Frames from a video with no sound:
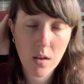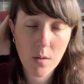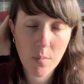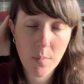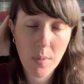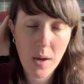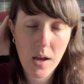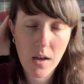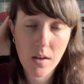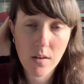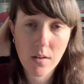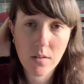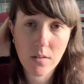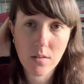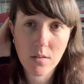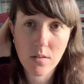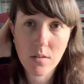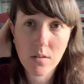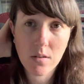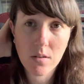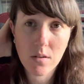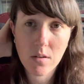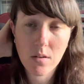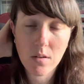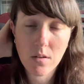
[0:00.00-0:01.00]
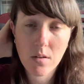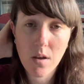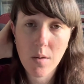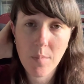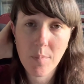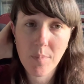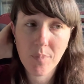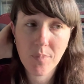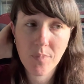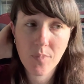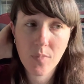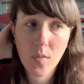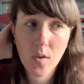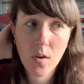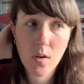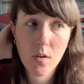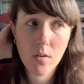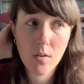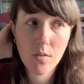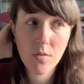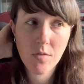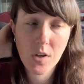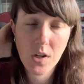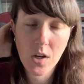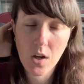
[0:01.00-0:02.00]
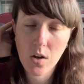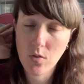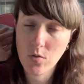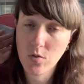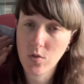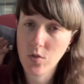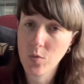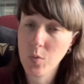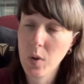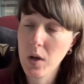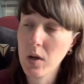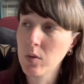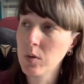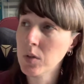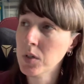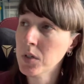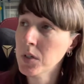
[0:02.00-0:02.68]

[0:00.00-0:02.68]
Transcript: patterns and um, videos as well.